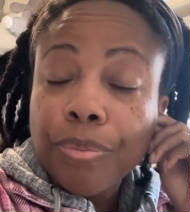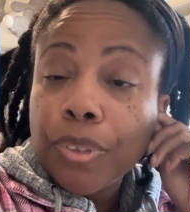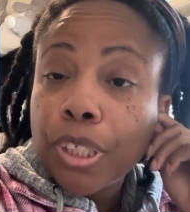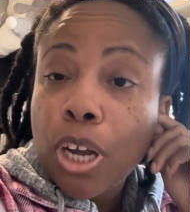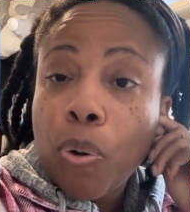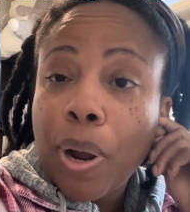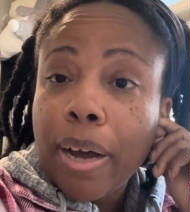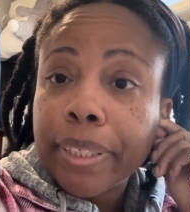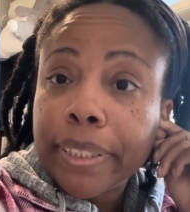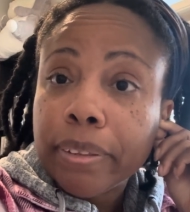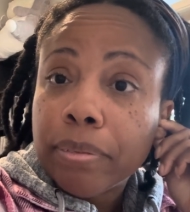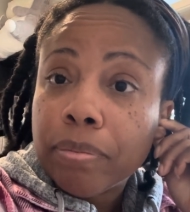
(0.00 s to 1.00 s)
go out
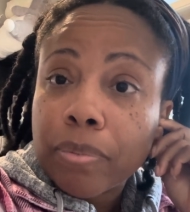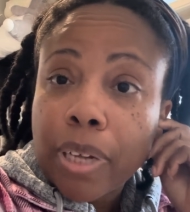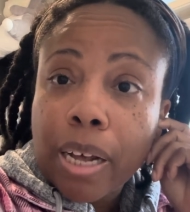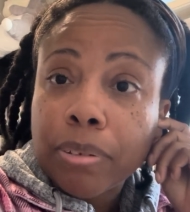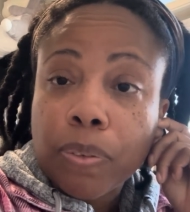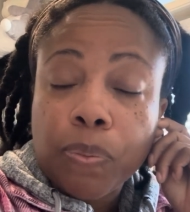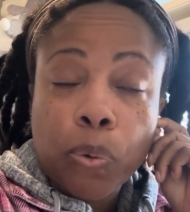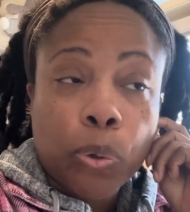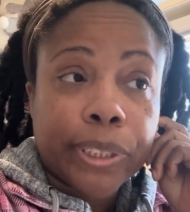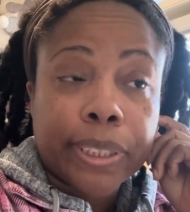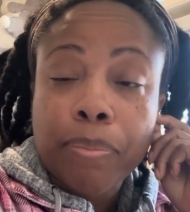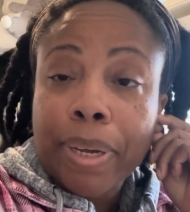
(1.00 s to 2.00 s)
and um,
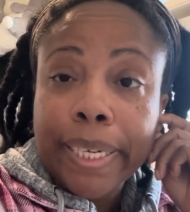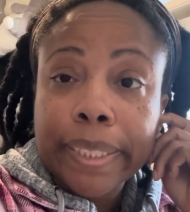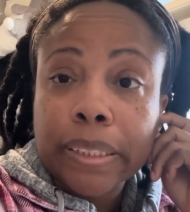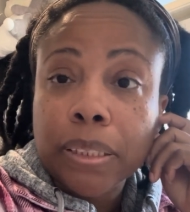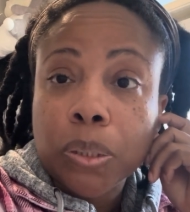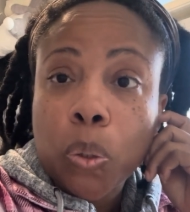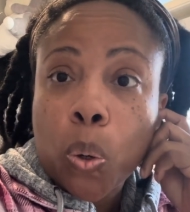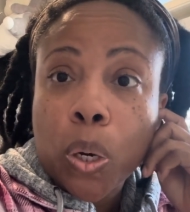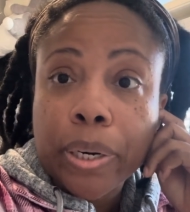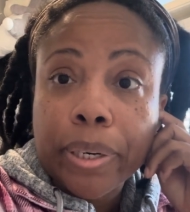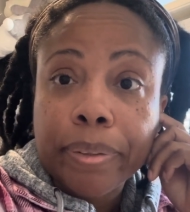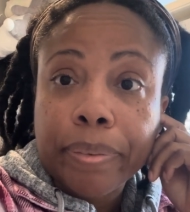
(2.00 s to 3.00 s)
divorce somebody
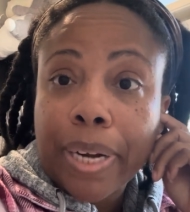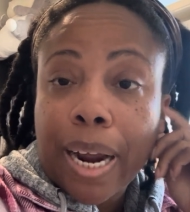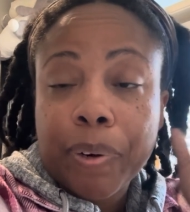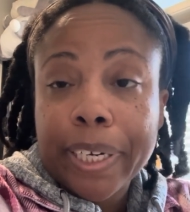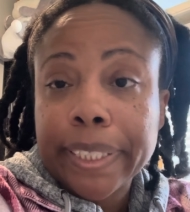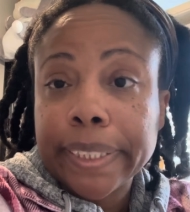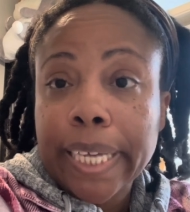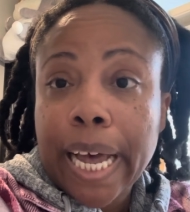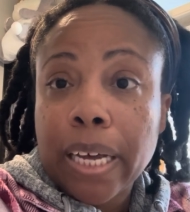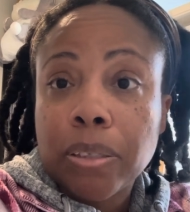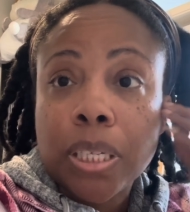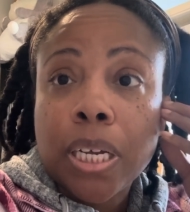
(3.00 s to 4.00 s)
or not
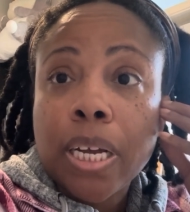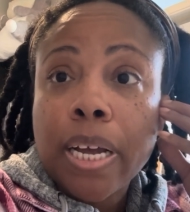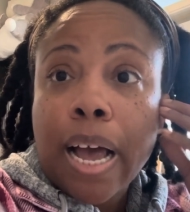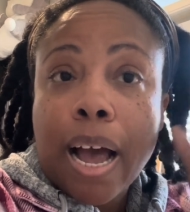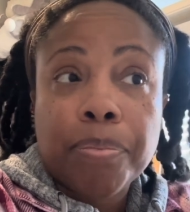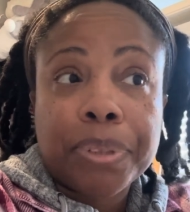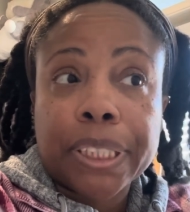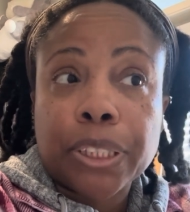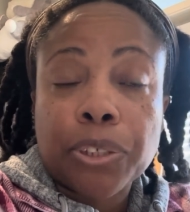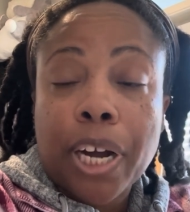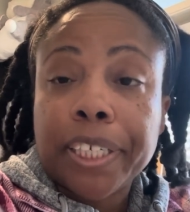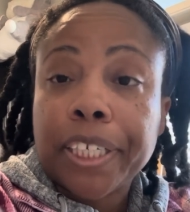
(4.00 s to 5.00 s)
reconcile. I'm just
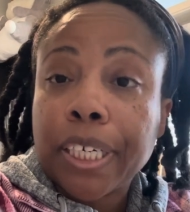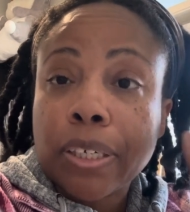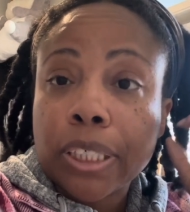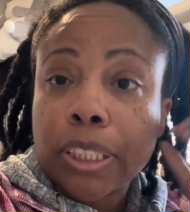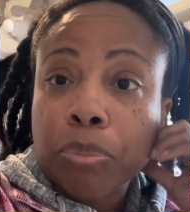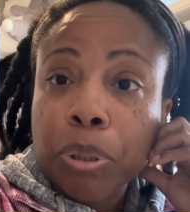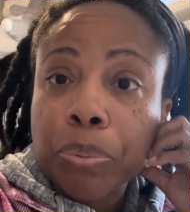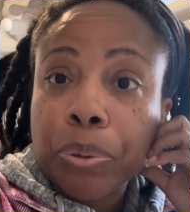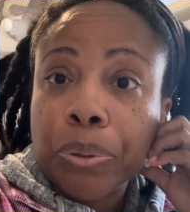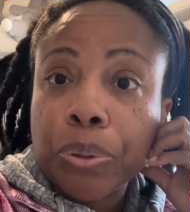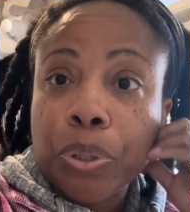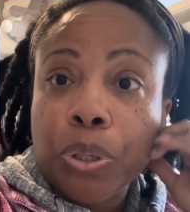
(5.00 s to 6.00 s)
trying to encourage
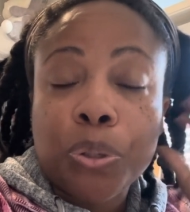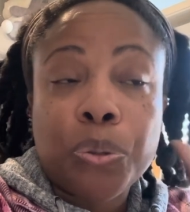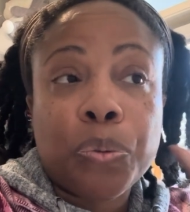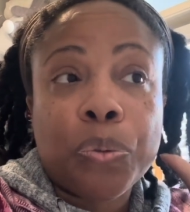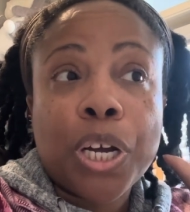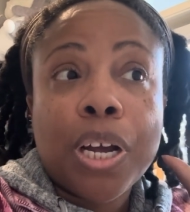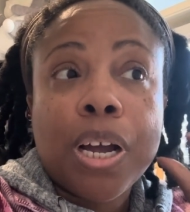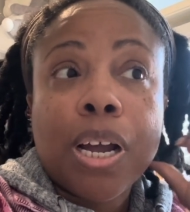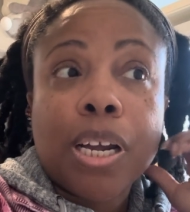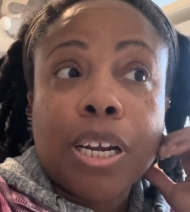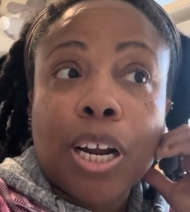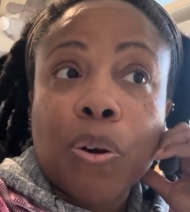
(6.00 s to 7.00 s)
people who
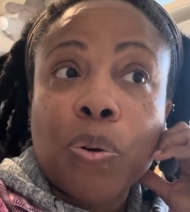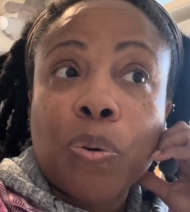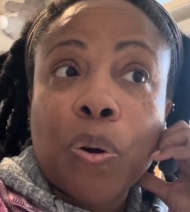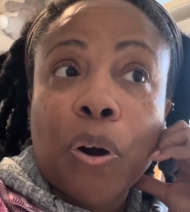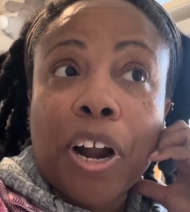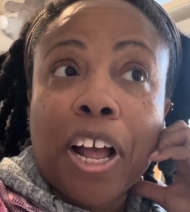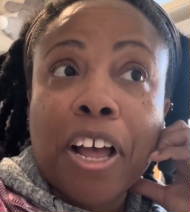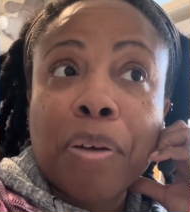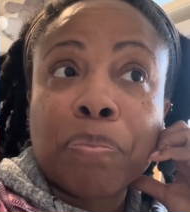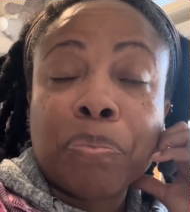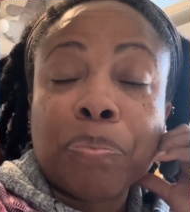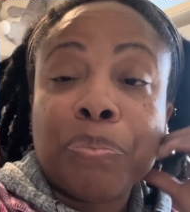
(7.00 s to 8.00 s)
you know, who are
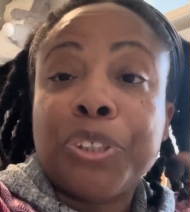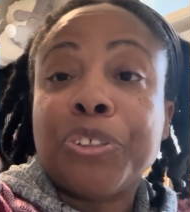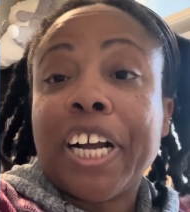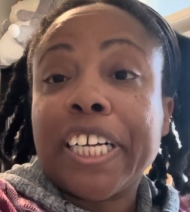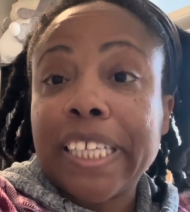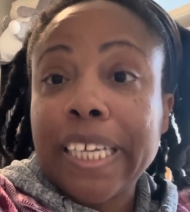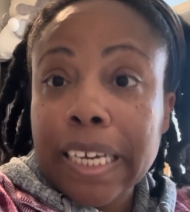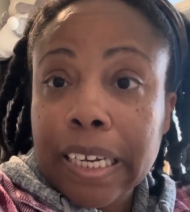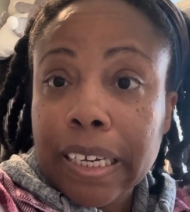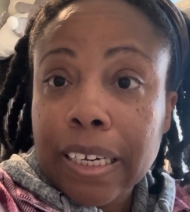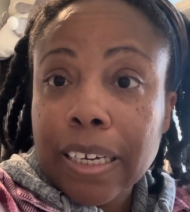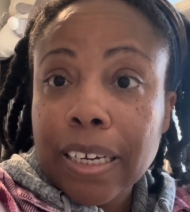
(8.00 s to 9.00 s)
um,
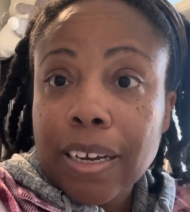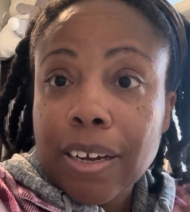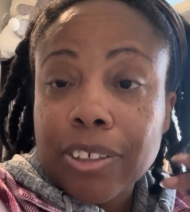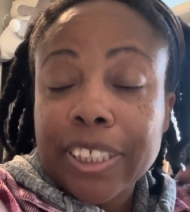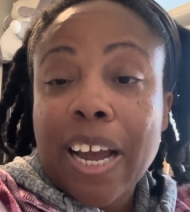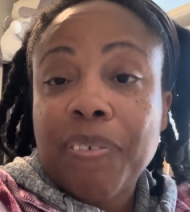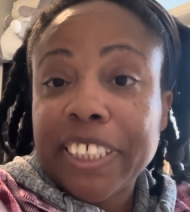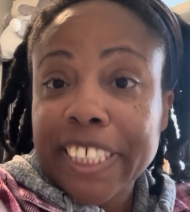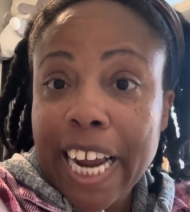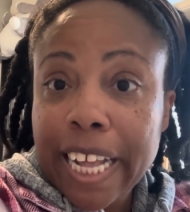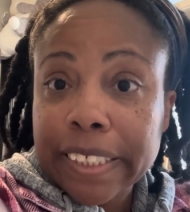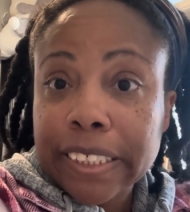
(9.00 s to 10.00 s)
struggling or having
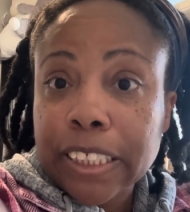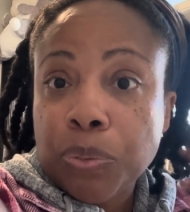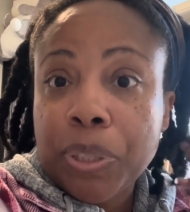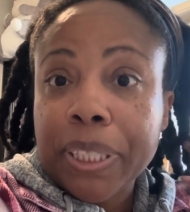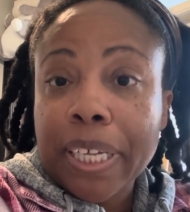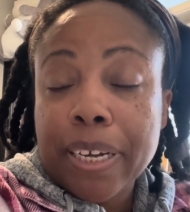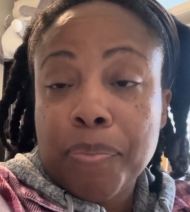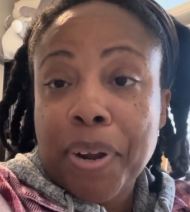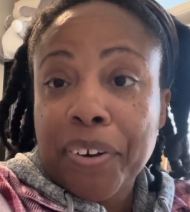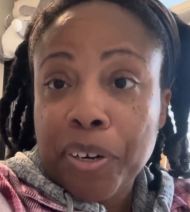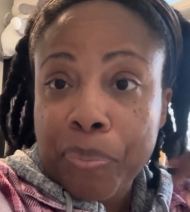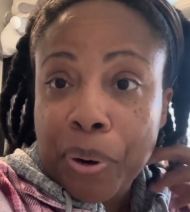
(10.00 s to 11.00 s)
challenges with the
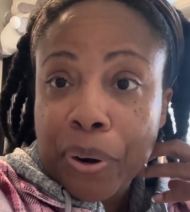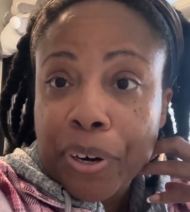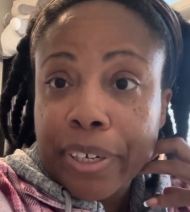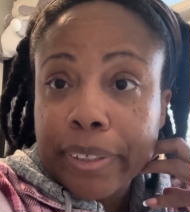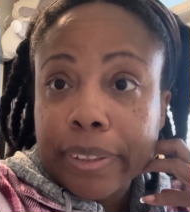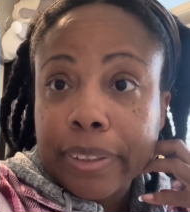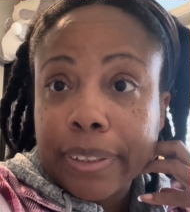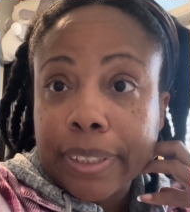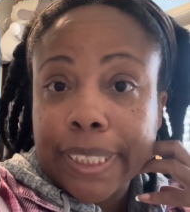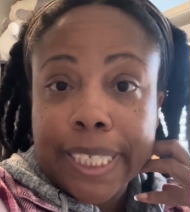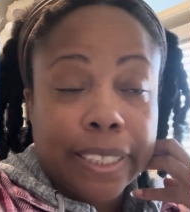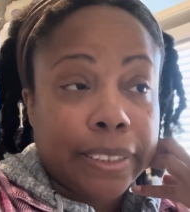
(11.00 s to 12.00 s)
unmarried part,
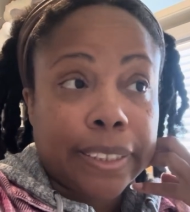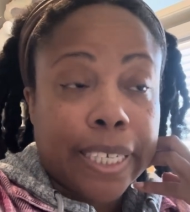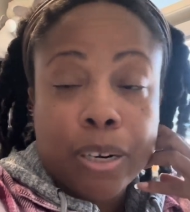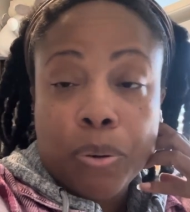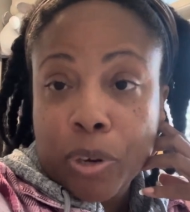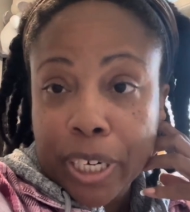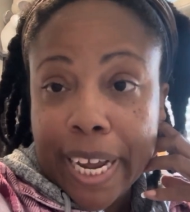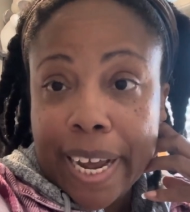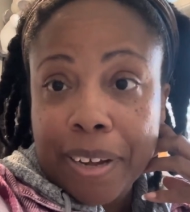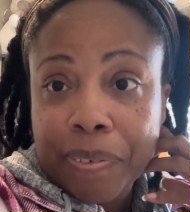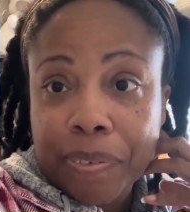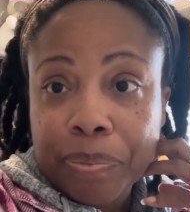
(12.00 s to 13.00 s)
challenges they don't want to have.